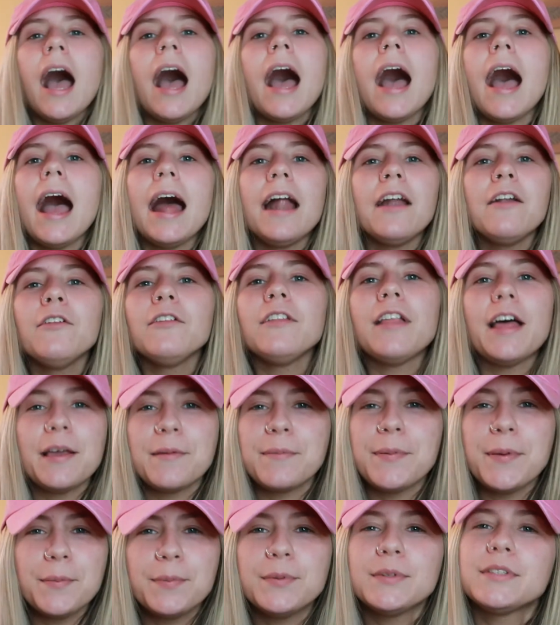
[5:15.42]
I don't
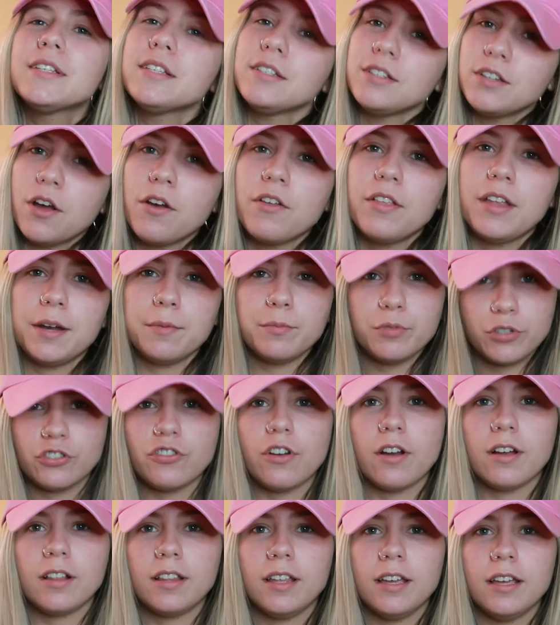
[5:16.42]
like people to know that I'm
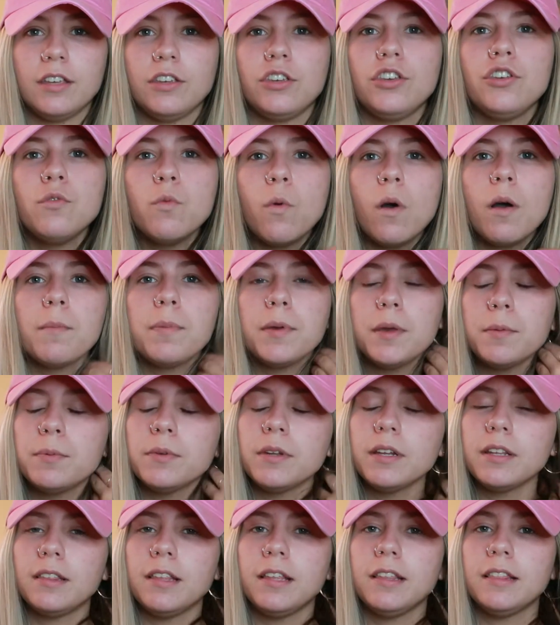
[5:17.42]
struggling. You want
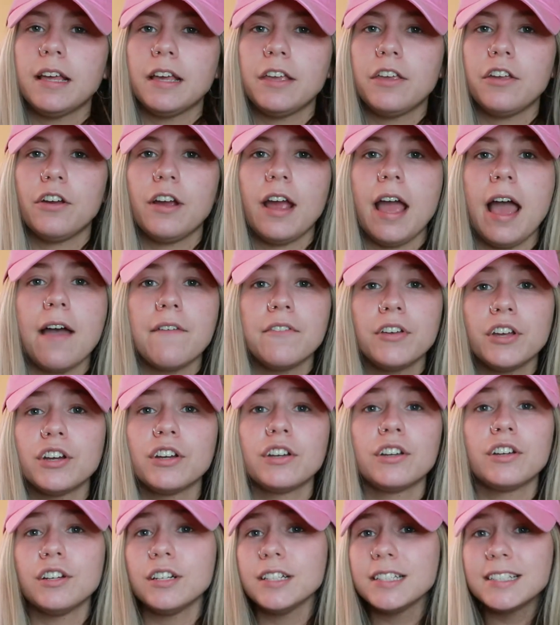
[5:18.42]
people to think that you're having a
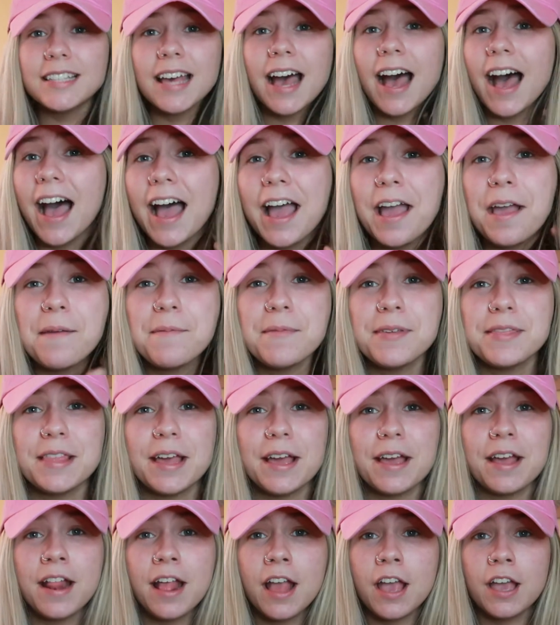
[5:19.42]
good time and
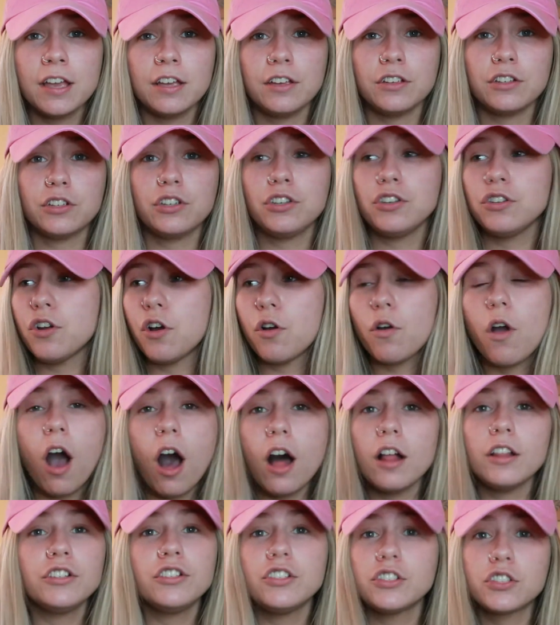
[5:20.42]
that, you know,
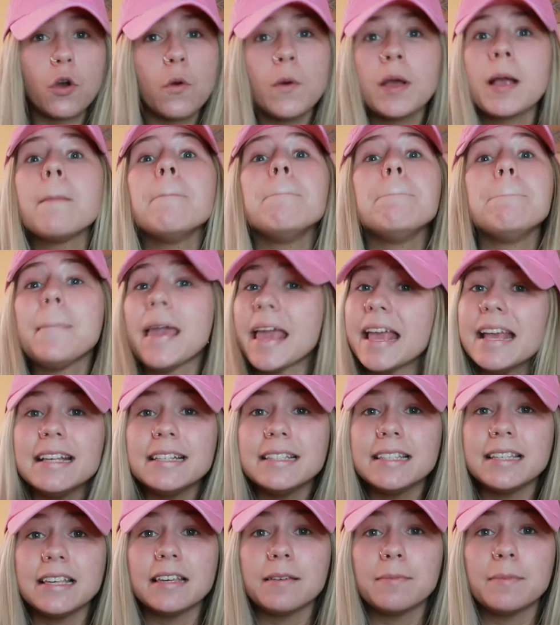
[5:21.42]
college is going
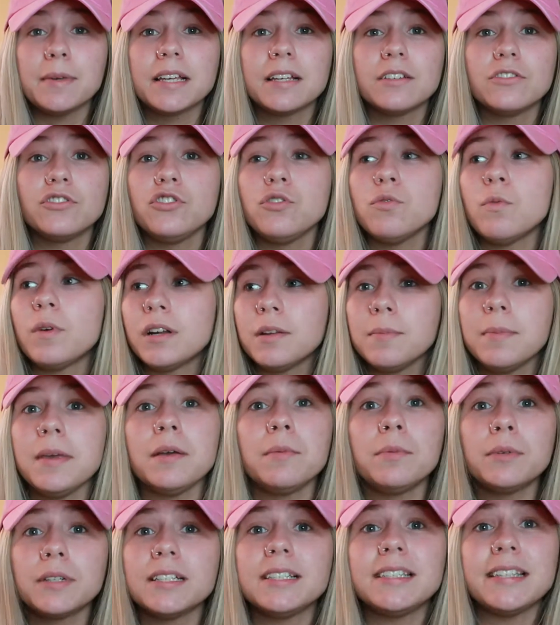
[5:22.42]
amazing, because you want to be
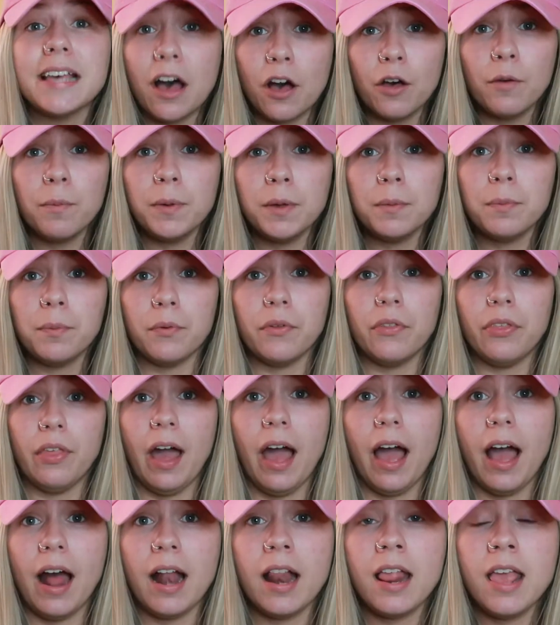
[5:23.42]
able to tell people
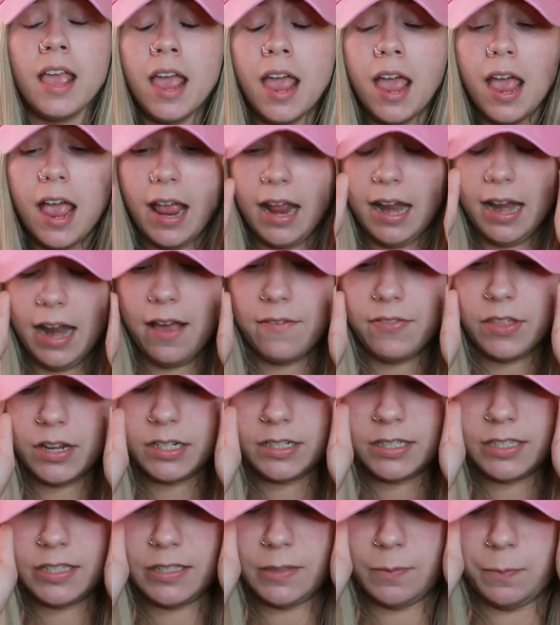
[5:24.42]
that and have that
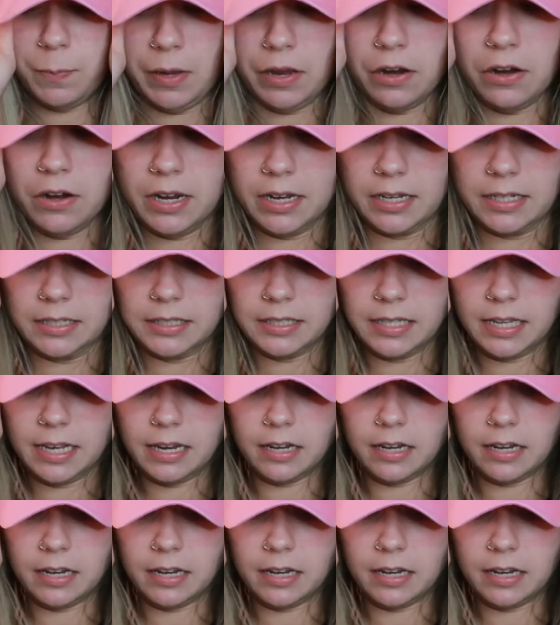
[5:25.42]
experience.